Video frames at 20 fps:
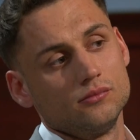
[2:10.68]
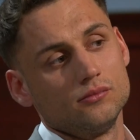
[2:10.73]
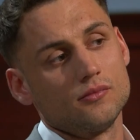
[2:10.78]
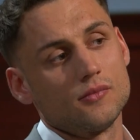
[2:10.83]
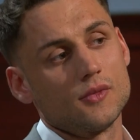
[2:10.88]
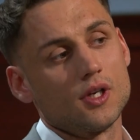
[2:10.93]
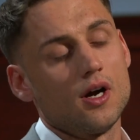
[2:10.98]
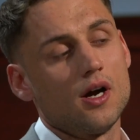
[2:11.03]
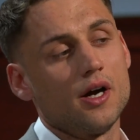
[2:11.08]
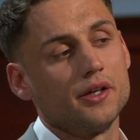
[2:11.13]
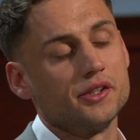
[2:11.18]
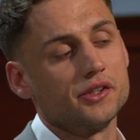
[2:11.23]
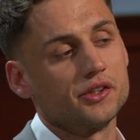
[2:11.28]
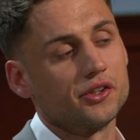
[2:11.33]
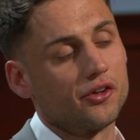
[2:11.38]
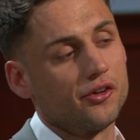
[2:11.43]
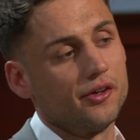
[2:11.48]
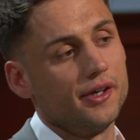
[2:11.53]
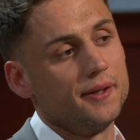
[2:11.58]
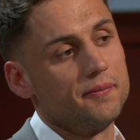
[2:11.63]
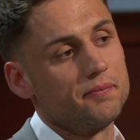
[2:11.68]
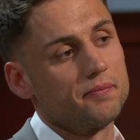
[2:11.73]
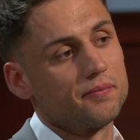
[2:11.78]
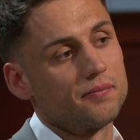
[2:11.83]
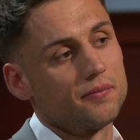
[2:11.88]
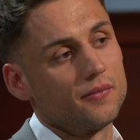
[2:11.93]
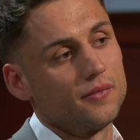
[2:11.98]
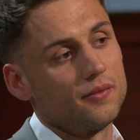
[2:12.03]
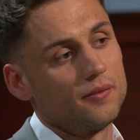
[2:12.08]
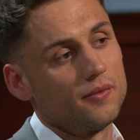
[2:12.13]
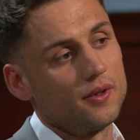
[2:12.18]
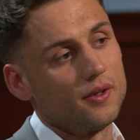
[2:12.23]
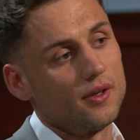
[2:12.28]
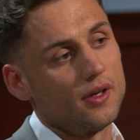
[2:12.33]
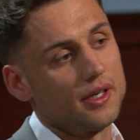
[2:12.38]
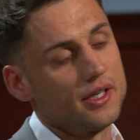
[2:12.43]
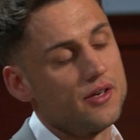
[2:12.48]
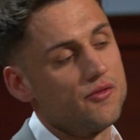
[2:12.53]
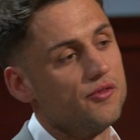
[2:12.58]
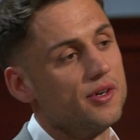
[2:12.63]
Steve? I disagree.
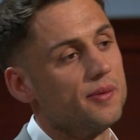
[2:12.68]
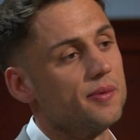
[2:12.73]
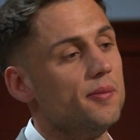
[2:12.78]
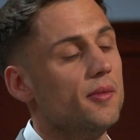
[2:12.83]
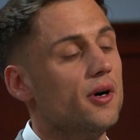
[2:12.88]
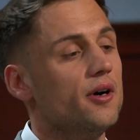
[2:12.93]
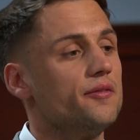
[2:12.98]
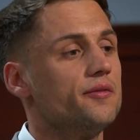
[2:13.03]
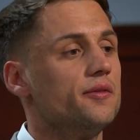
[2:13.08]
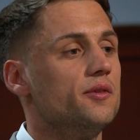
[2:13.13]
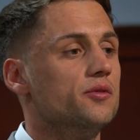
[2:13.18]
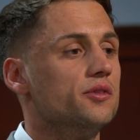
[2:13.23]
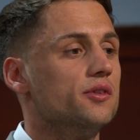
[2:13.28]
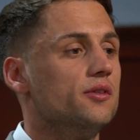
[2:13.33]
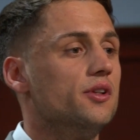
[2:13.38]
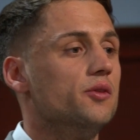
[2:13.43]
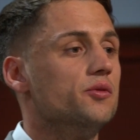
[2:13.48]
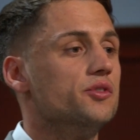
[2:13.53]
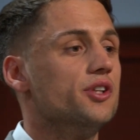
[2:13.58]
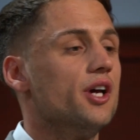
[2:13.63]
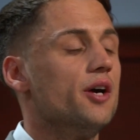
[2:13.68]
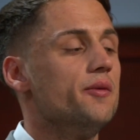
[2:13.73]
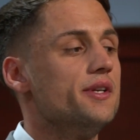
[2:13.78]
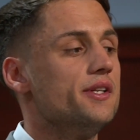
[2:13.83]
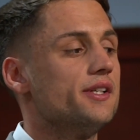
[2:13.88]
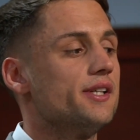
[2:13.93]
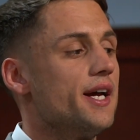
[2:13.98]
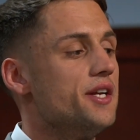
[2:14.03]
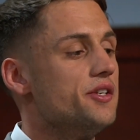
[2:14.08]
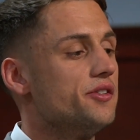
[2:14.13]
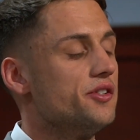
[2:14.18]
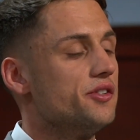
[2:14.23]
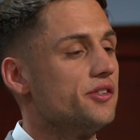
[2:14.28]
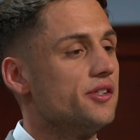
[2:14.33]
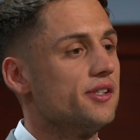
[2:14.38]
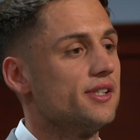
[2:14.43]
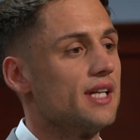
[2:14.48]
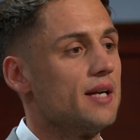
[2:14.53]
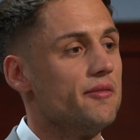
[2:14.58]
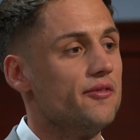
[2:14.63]
I didn't rip him off. There was, there was no
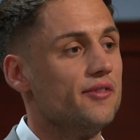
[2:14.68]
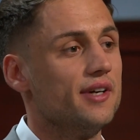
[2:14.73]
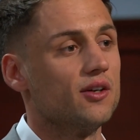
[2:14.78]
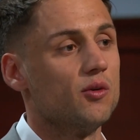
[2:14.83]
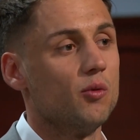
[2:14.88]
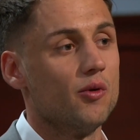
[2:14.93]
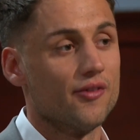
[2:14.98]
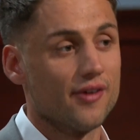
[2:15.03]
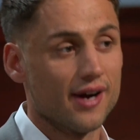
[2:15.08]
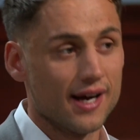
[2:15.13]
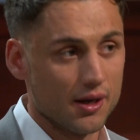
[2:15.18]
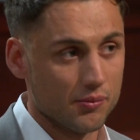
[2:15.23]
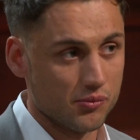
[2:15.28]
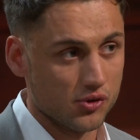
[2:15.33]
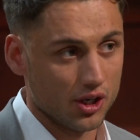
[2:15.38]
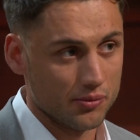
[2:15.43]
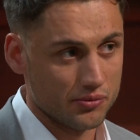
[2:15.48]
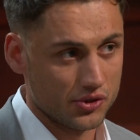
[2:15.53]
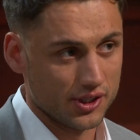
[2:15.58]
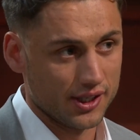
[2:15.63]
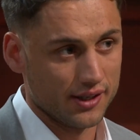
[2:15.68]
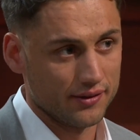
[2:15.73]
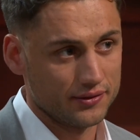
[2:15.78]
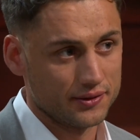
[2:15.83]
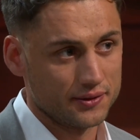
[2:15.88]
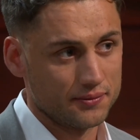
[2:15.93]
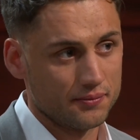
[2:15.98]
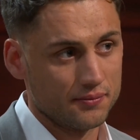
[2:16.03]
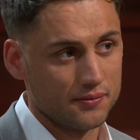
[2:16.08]
intentions to sell him a vehicle without a prop shaft.